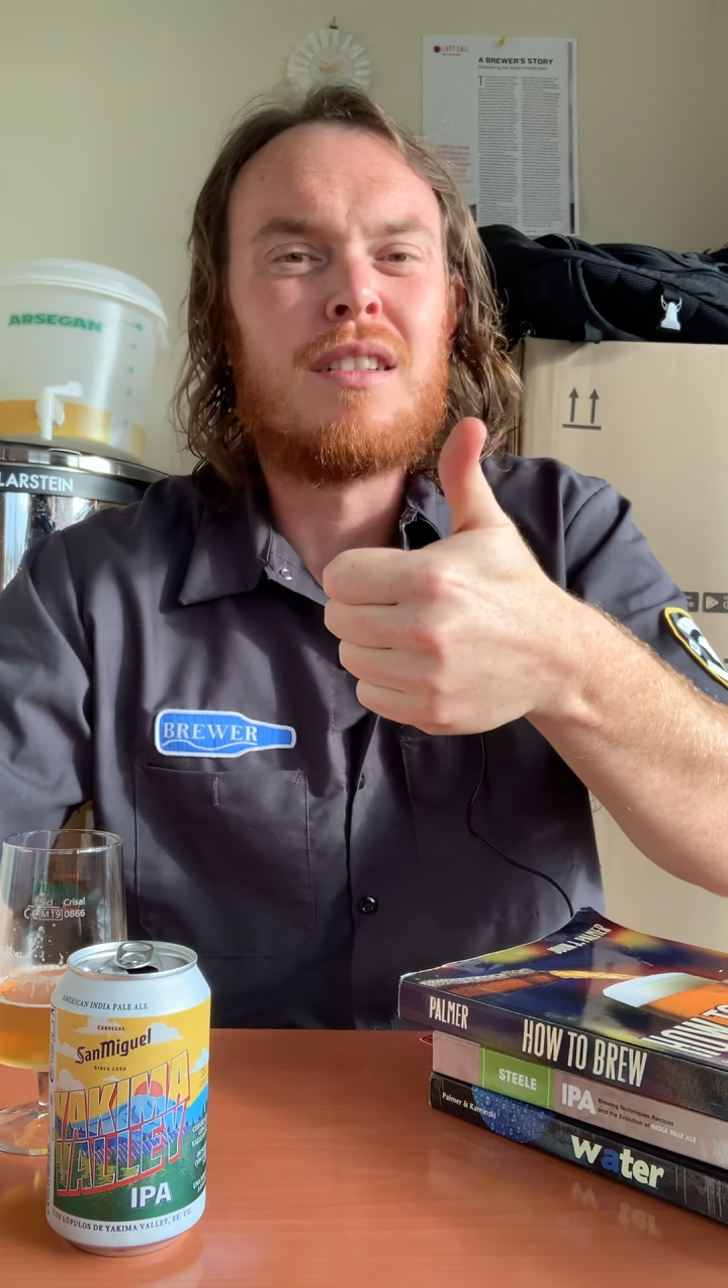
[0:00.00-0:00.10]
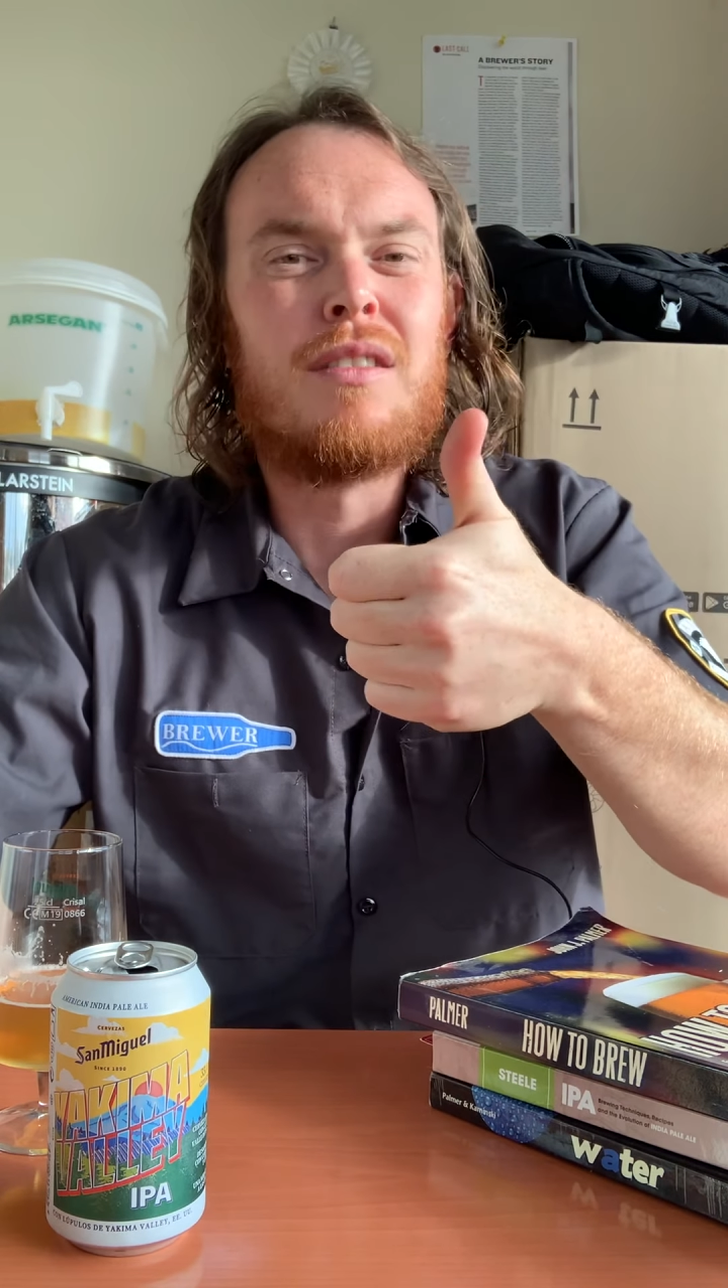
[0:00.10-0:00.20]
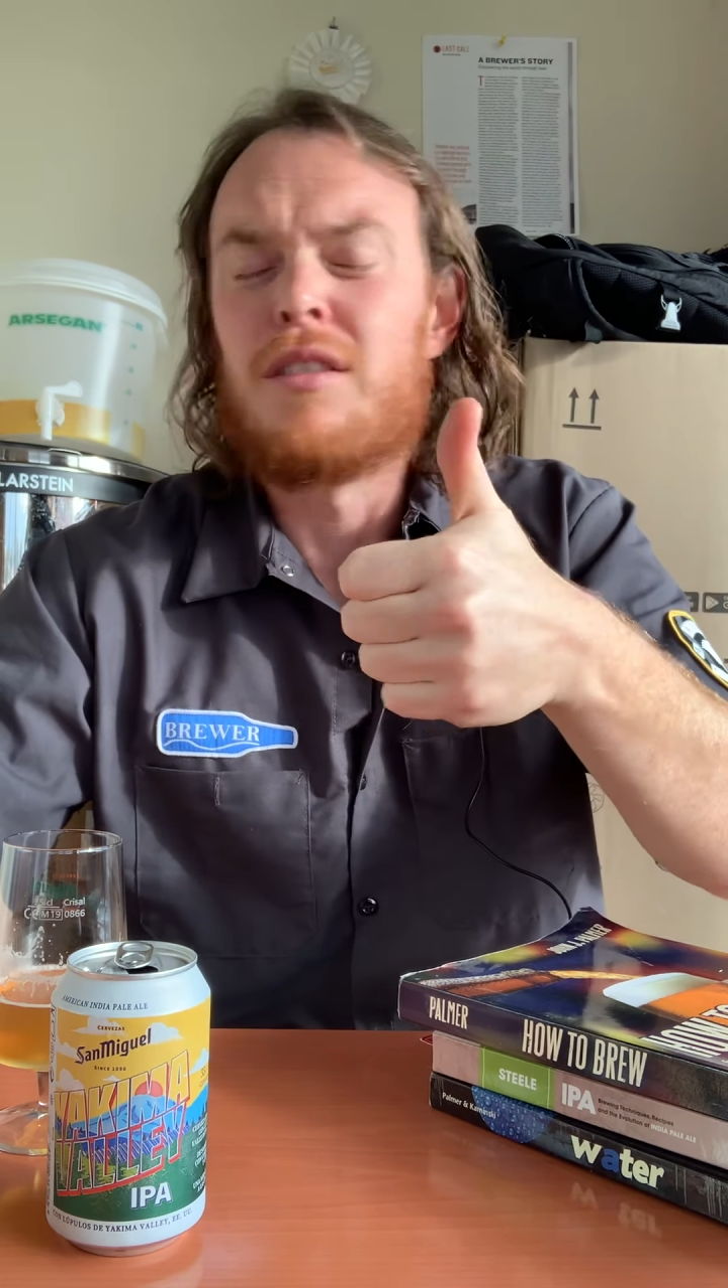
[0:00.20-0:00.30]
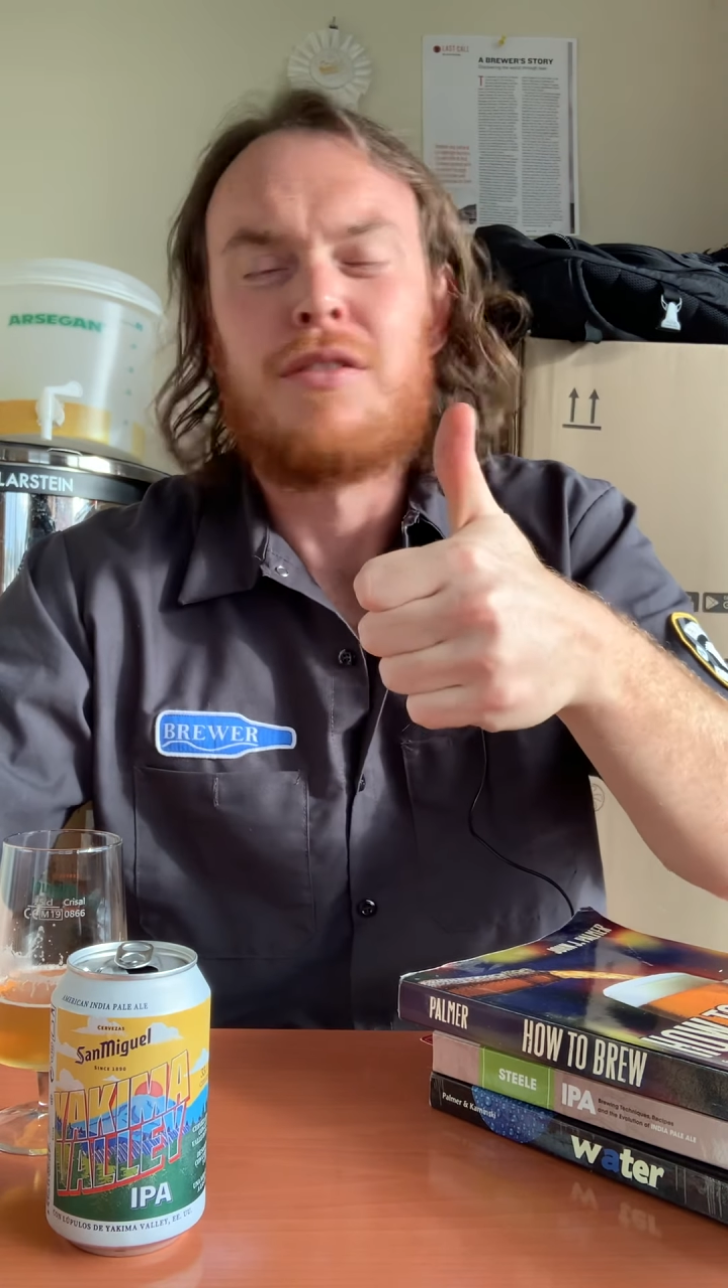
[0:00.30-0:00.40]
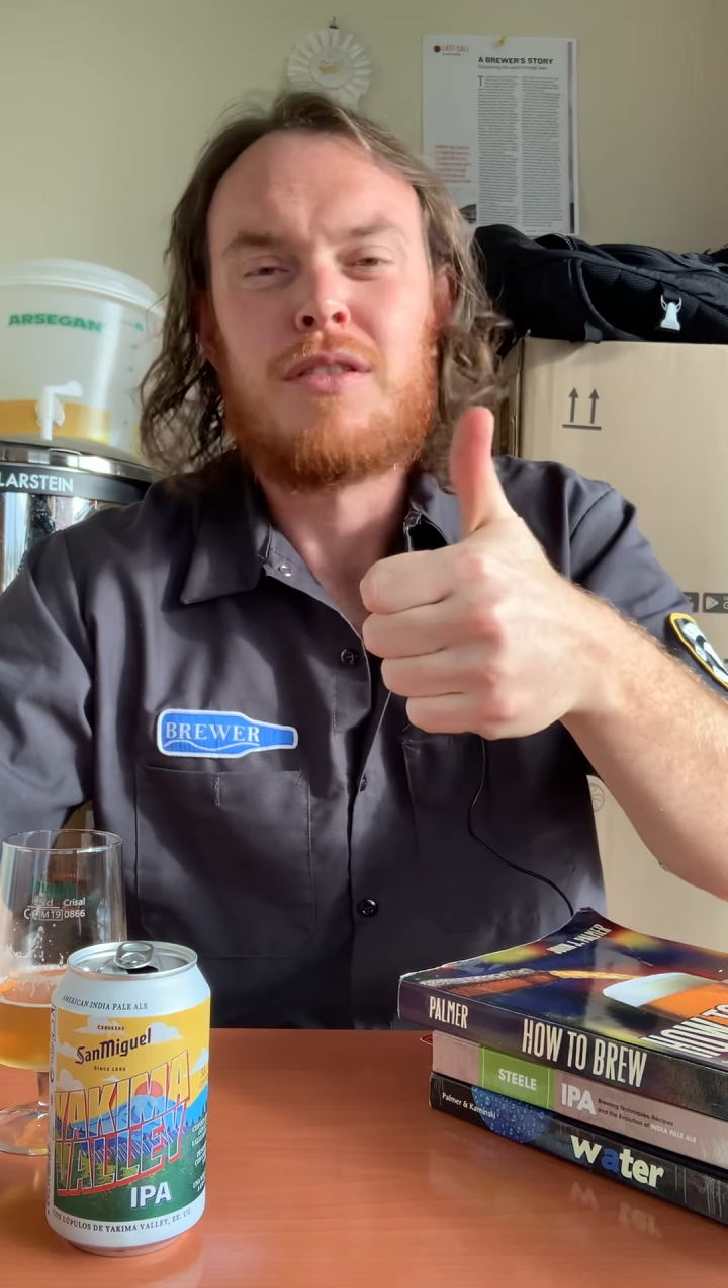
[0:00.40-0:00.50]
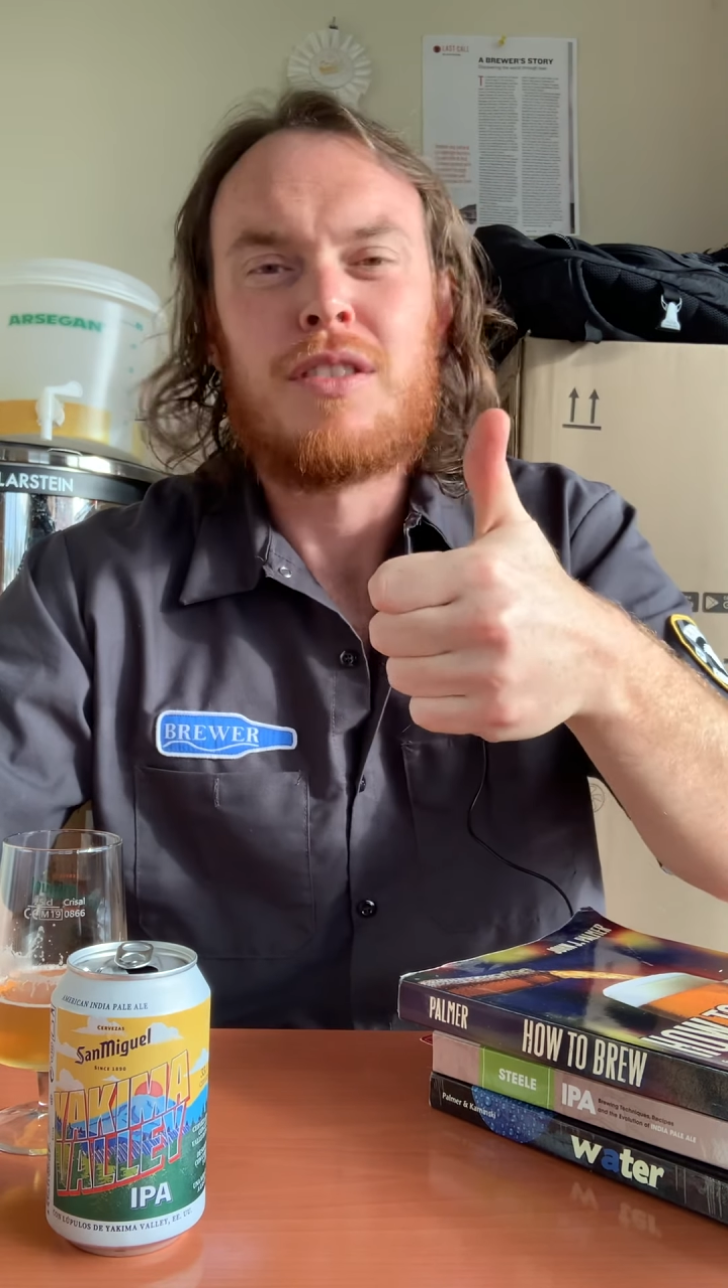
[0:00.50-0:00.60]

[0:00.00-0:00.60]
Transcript: of